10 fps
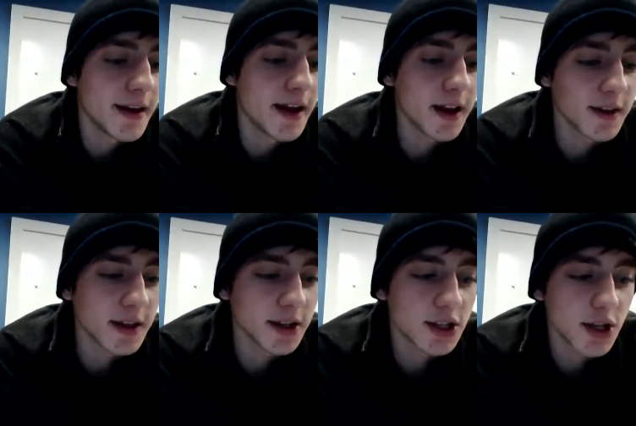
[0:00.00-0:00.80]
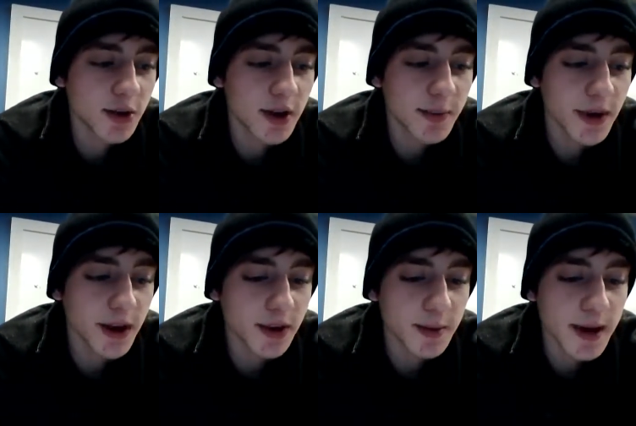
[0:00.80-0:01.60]
And then it's shown up
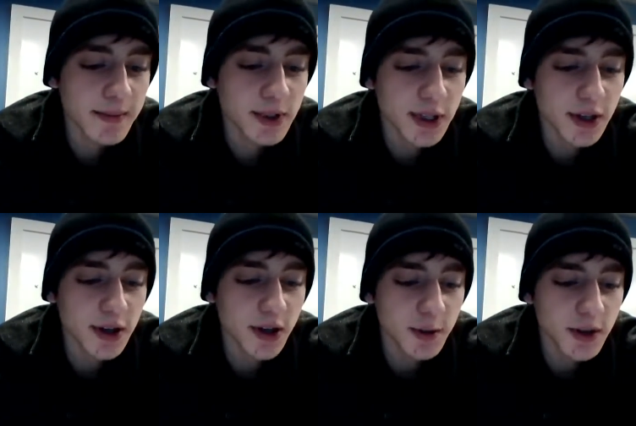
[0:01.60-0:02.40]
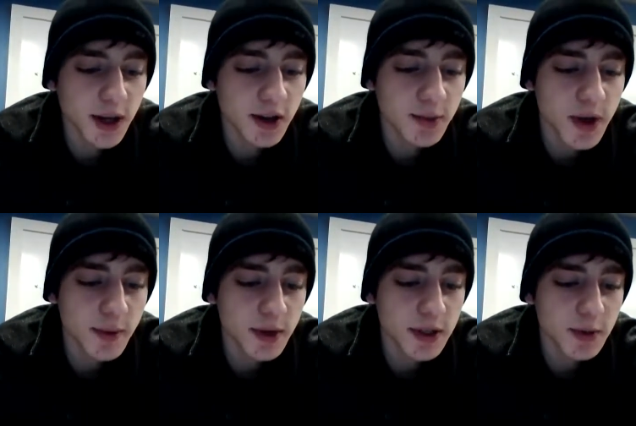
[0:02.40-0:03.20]
on the map screen along with the other
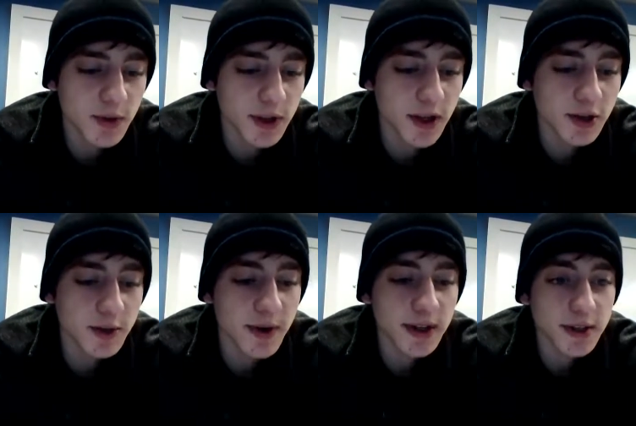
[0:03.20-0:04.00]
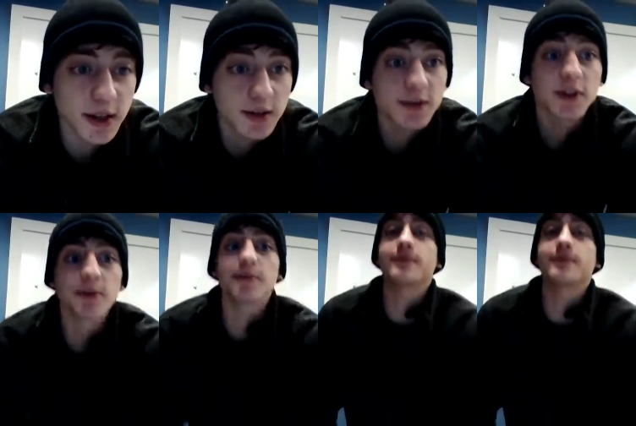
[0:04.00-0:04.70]
properties within 100 miles of you.